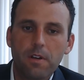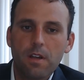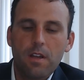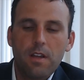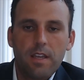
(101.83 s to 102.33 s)

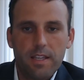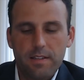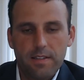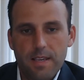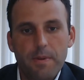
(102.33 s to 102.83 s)
it's
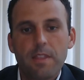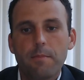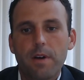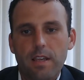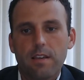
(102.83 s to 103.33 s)
deep in the
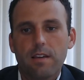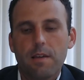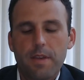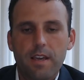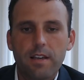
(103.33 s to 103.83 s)
money, and
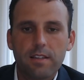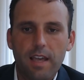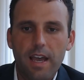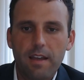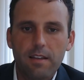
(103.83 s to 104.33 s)
because of
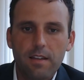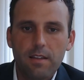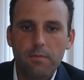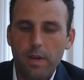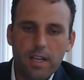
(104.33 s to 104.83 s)
that,
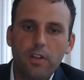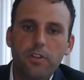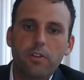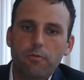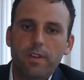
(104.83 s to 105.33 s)
my delta is
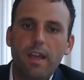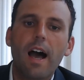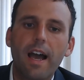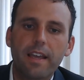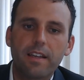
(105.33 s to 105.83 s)
really
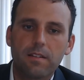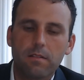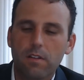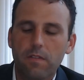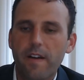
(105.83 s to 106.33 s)
high. It's
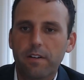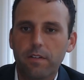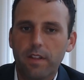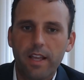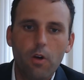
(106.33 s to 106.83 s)
effectively
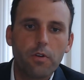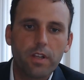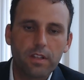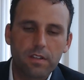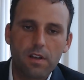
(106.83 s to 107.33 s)
like owning the
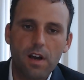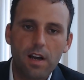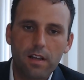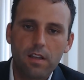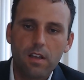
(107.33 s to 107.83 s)
stock.
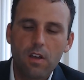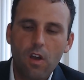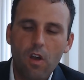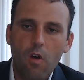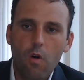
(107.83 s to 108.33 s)

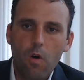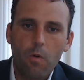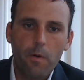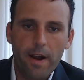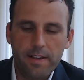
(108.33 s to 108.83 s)

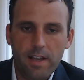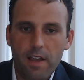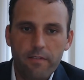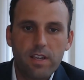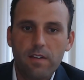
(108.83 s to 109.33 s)
Whereas I
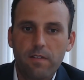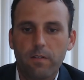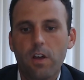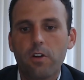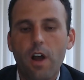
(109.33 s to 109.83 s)
have
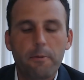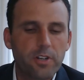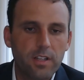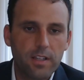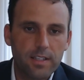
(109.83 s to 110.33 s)
another option in
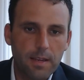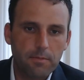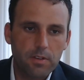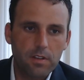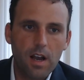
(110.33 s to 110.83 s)
the same
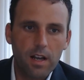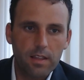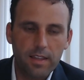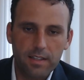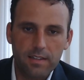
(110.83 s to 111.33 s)
stock
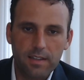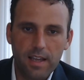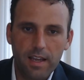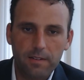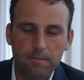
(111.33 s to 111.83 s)
that's
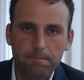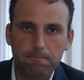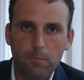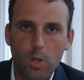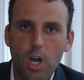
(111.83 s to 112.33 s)
at
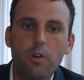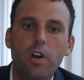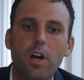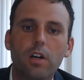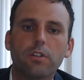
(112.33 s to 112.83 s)

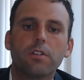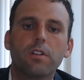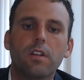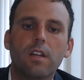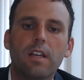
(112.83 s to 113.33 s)
$100,
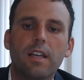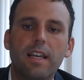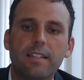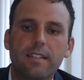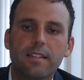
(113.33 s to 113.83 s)
and
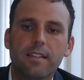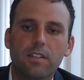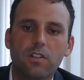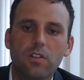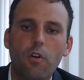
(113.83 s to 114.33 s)
since it's
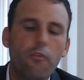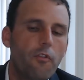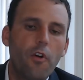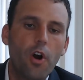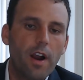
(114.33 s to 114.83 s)
so
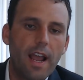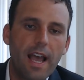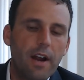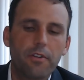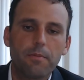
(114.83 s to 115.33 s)
far out
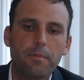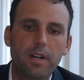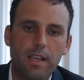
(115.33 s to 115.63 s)
of the money,